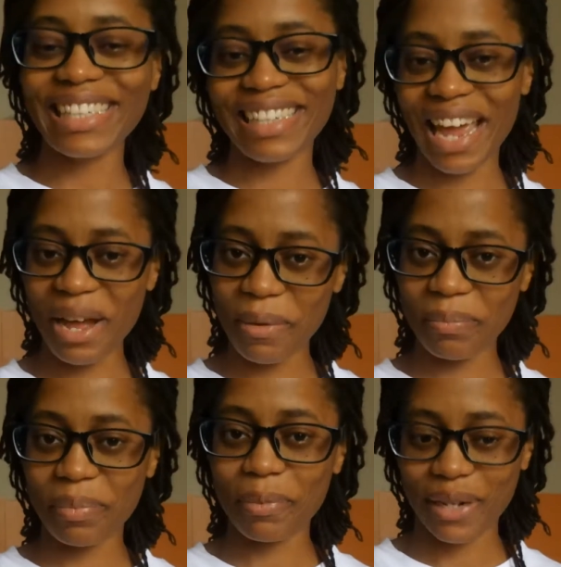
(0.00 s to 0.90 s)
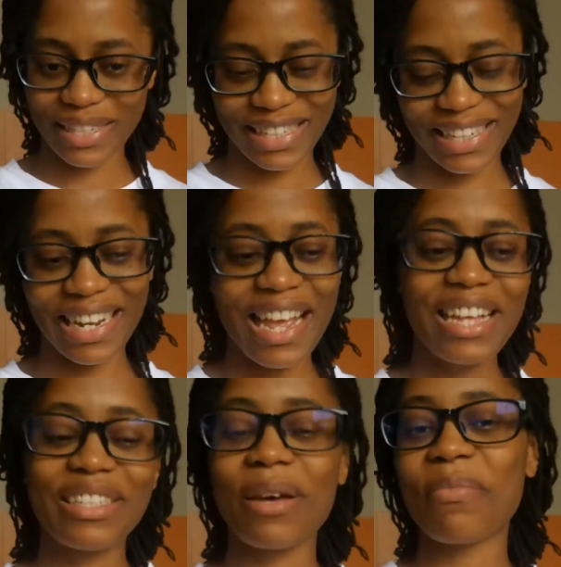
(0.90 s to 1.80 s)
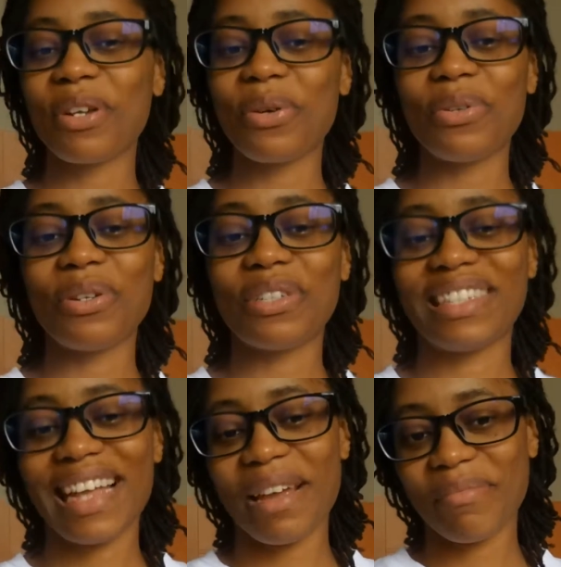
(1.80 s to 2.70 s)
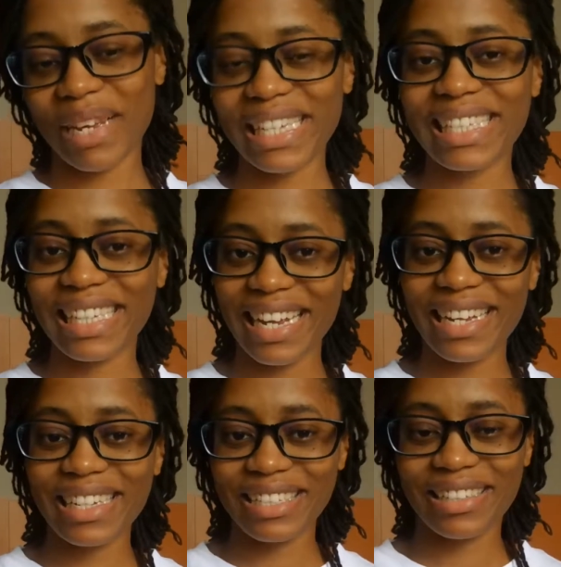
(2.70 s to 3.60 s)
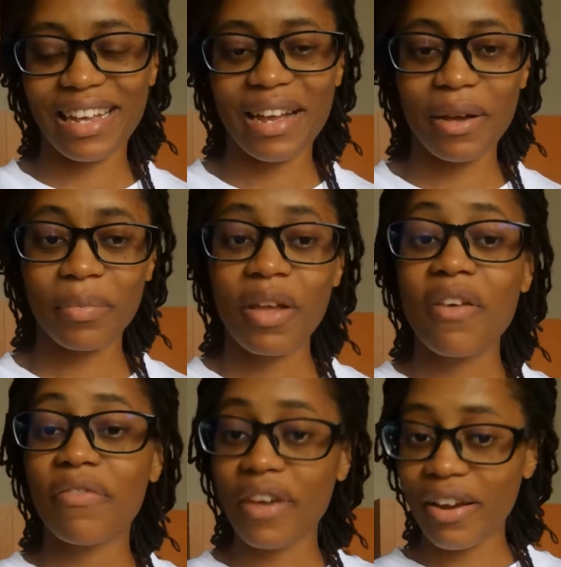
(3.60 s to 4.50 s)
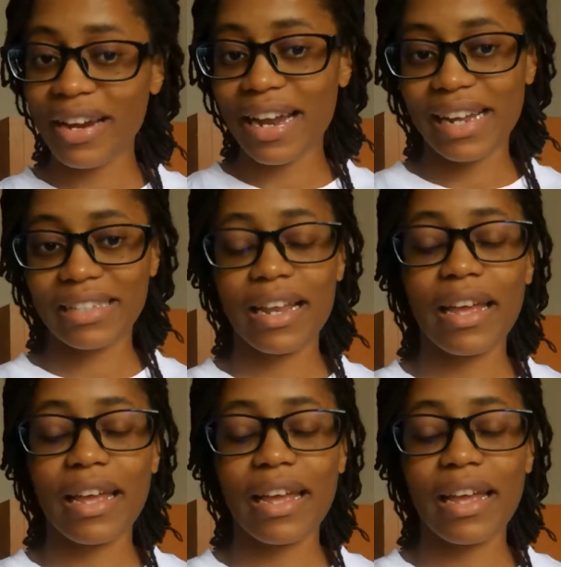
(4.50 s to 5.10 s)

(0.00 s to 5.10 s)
help person, someone who knows like basic English to help. Very nice.